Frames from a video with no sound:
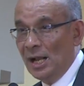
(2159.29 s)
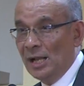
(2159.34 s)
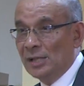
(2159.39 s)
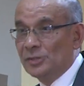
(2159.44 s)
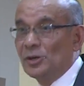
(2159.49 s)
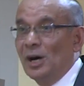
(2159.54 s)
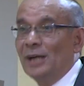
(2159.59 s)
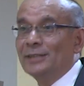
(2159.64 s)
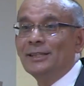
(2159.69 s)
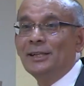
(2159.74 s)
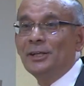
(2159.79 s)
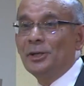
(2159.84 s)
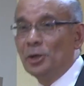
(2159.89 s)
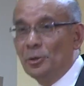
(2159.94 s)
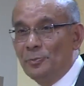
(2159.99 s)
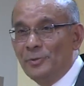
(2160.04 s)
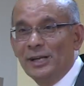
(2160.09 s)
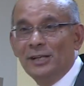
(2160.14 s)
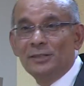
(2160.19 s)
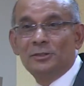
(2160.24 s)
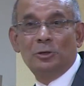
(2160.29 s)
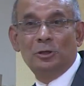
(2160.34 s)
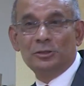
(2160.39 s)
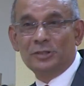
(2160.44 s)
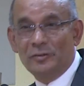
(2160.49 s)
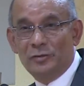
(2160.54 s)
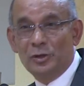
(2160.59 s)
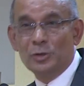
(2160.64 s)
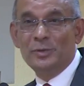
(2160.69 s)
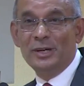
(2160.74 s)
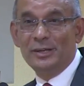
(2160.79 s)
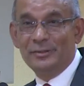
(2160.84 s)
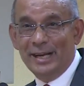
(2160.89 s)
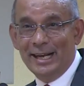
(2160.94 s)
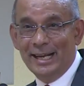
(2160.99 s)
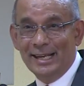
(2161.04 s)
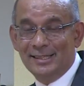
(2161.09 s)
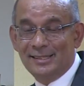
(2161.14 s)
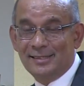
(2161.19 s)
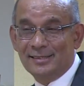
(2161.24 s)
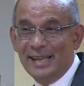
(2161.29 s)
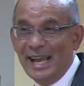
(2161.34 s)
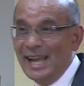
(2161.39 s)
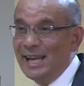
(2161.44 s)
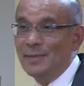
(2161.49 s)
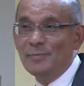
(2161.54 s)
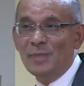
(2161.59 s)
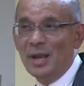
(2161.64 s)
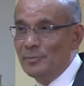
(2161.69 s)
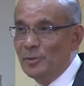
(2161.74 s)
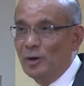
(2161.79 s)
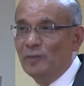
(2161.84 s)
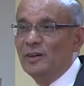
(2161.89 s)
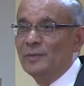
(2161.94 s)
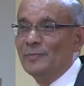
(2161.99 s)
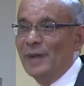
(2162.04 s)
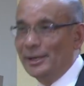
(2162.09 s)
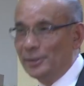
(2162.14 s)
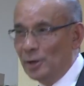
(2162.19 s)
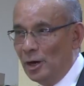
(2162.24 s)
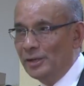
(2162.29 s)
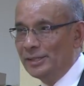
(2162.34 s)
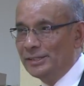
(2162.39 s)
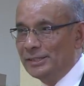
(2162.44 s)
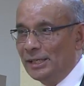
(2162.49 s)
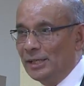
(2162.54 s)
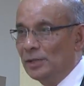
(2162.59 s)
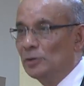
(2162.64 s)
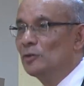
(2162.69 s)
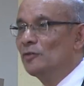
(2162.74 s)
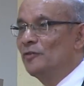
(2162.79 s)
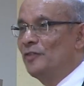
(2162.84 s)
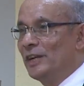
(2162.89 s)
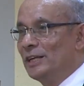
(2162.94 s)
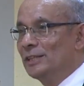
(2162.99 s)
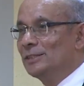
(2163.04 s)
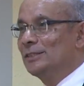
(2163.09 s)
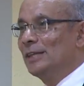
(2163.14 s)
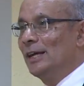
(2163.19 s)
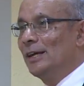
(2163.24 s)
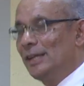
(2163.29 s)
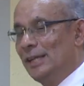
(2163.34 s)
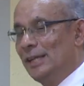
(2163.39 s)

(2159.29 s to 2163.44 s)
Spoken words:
So under the European Court of Human Rights, any member of a minority who feels that